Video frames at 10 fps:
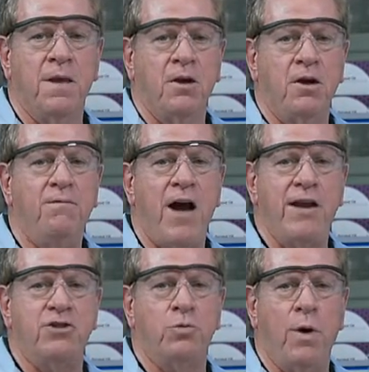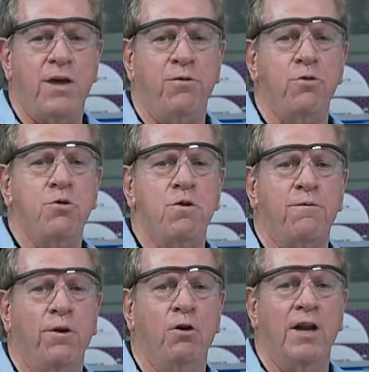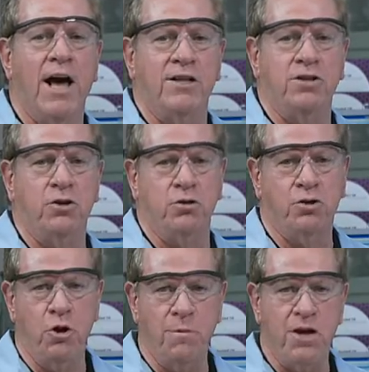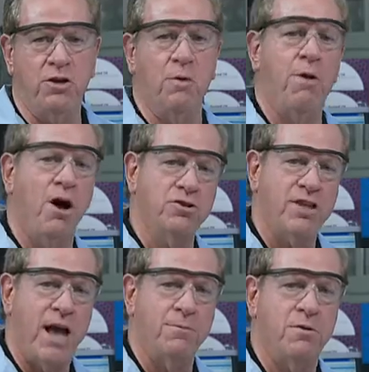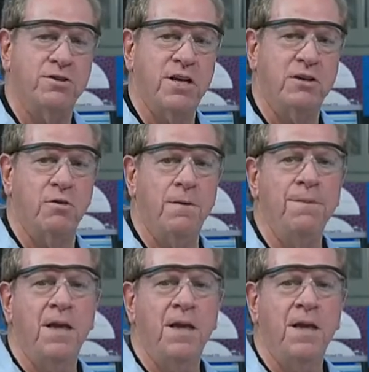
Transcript: could find its way through your flow lines, your tubing, your pulse dampener, etc.,